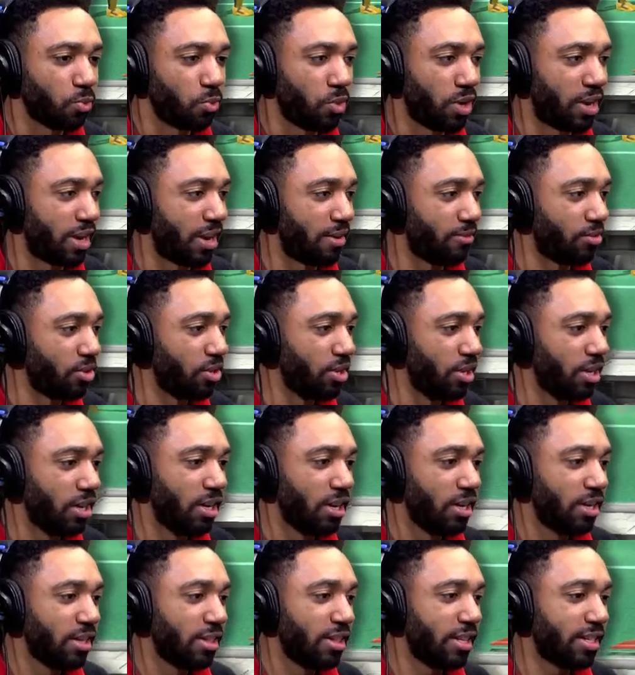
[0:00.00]
Whatever.
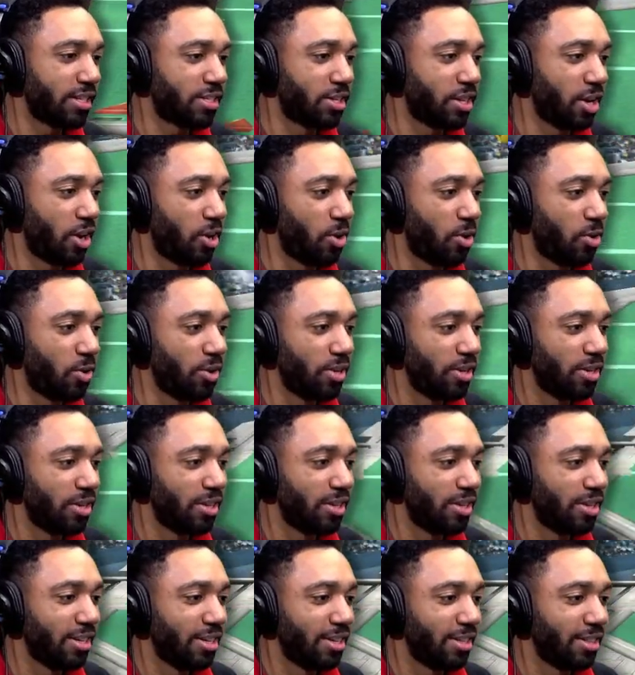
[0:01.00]
Let's go.
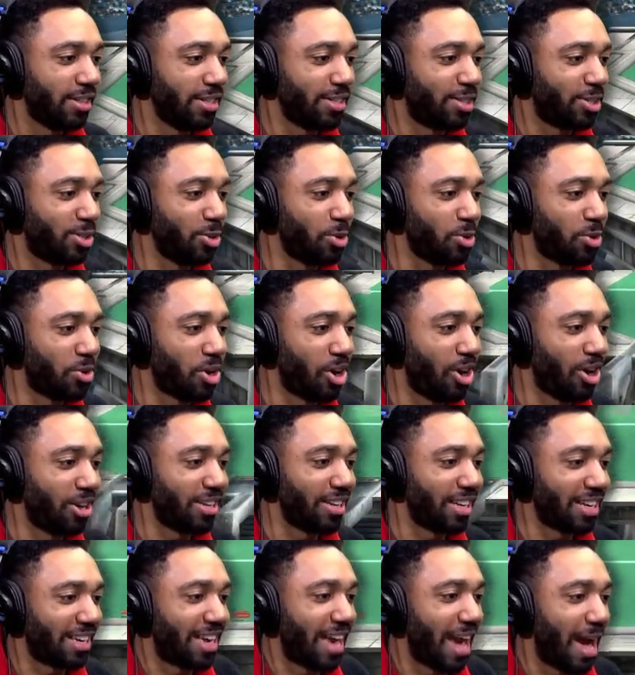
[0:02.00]
This dude
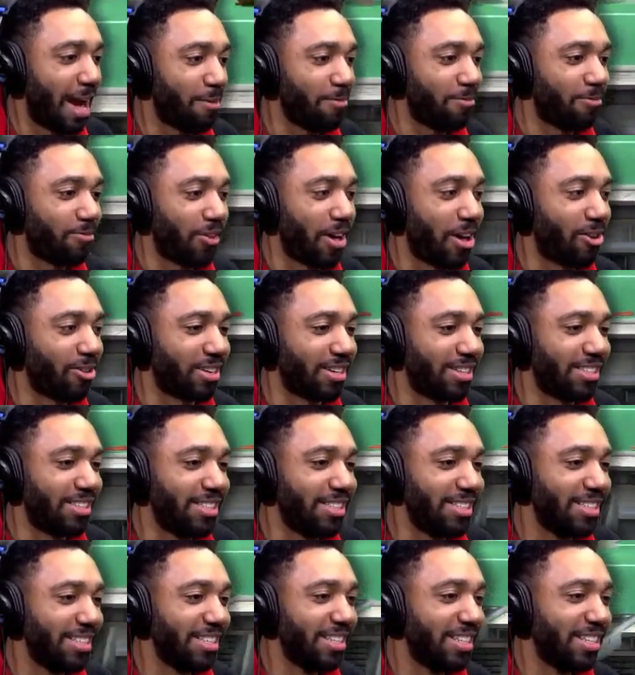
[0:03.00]
called in Captain Falcon
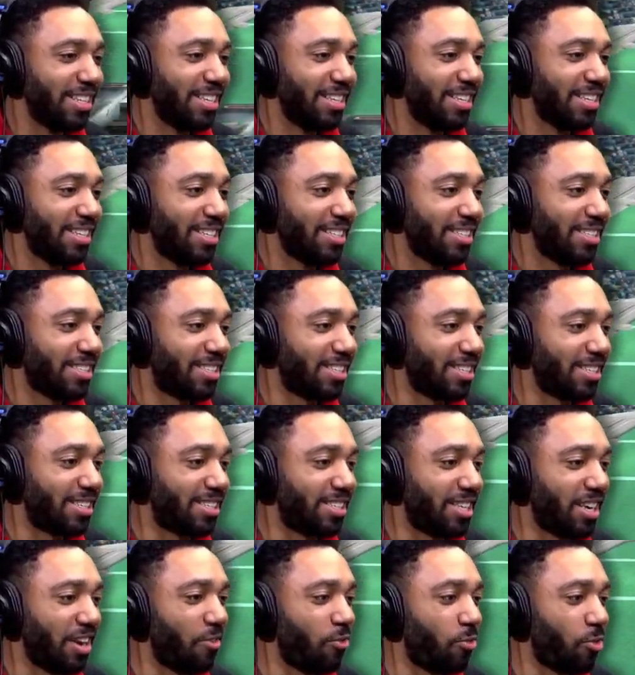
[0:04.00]
to
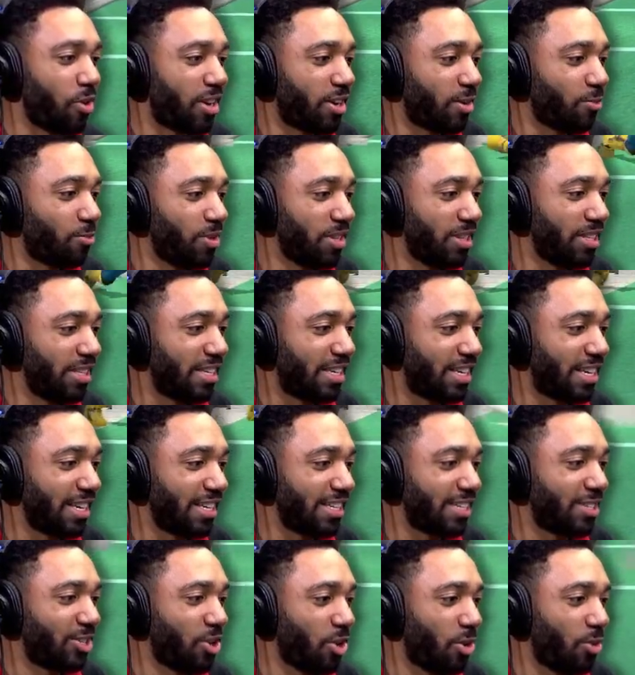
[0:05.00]
see if we can really get
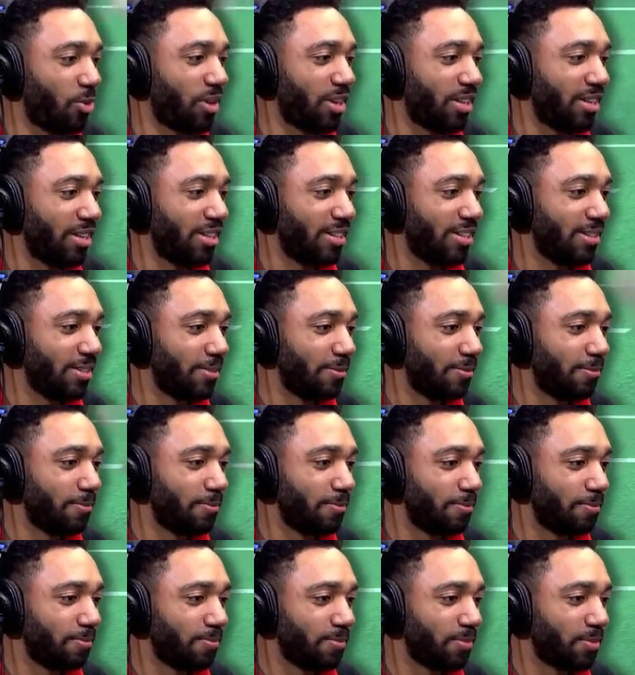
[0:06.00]
it going.
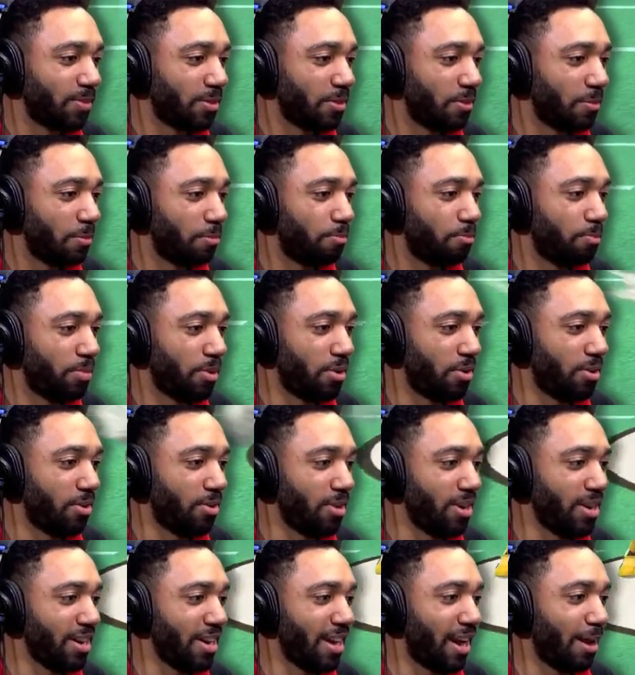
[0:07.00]

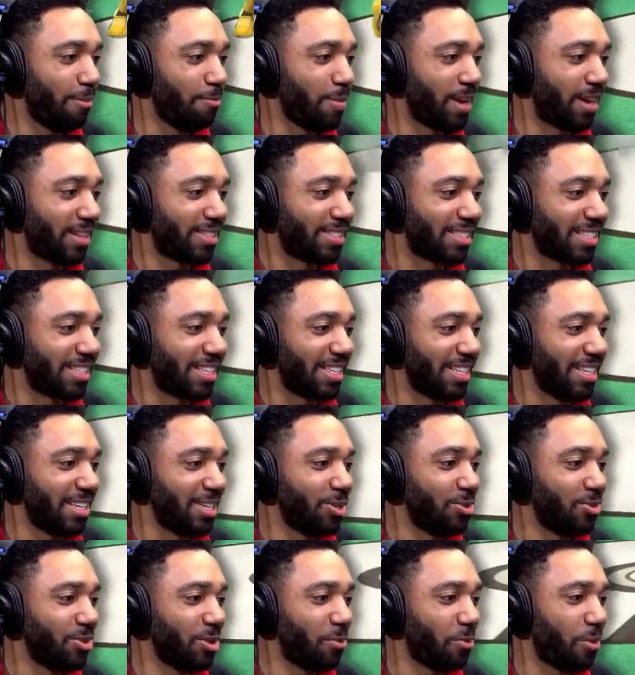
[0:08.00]
Boy, I'm about to
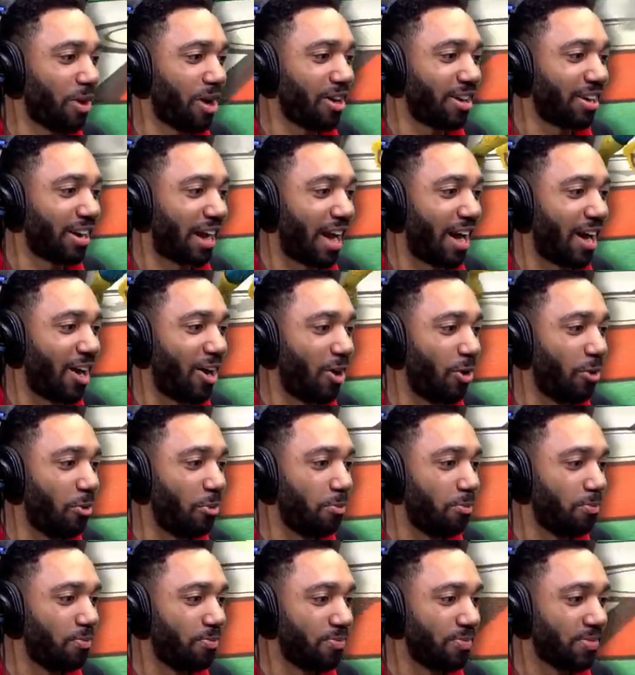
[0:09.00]
get you to work. I hope.
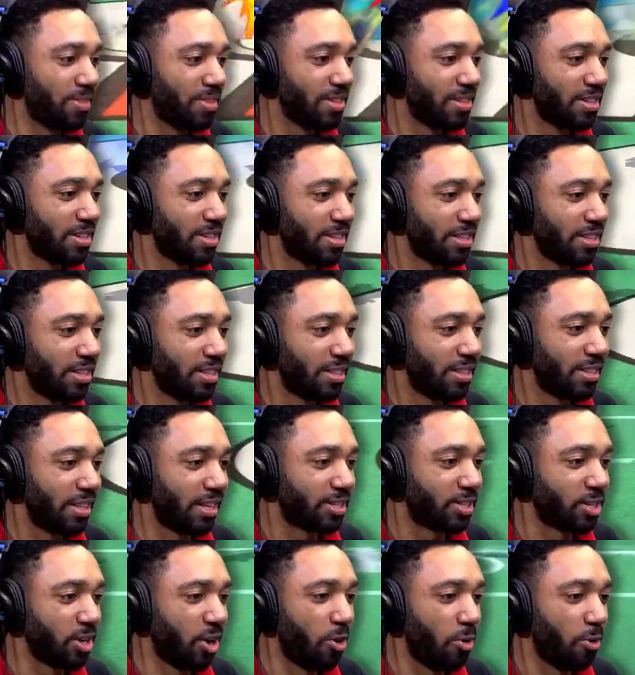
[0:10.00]

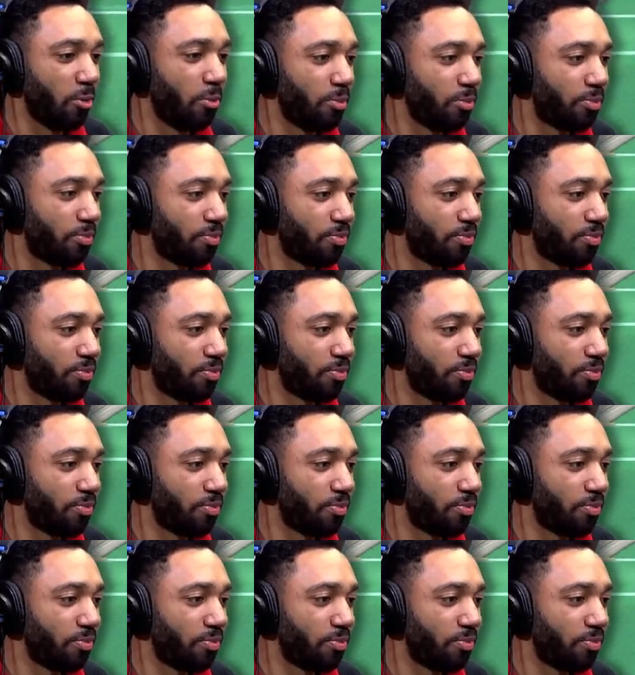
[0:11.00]
Let's go.